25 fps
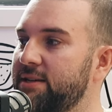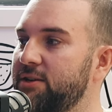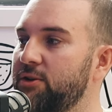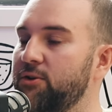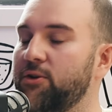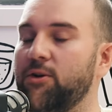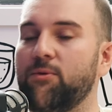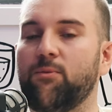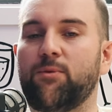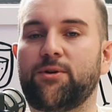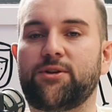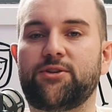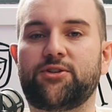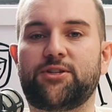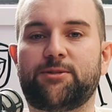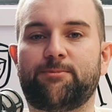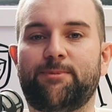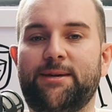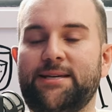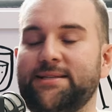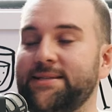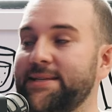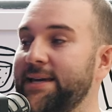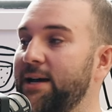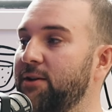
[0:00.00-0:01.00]
You don't want to just
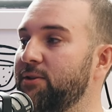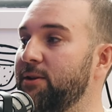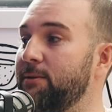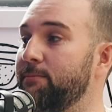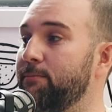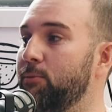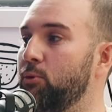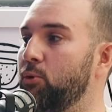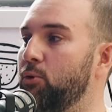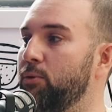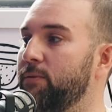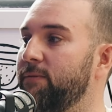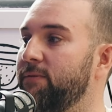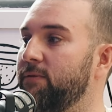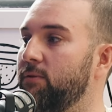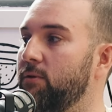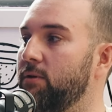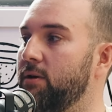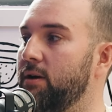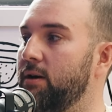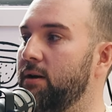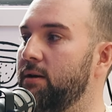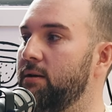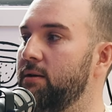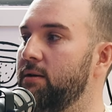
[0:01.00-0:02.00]
be a sounding board
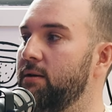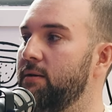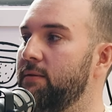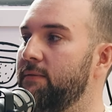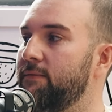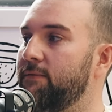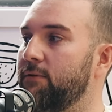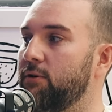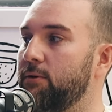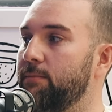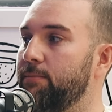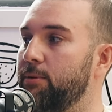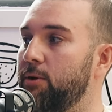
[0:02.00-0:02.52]
for a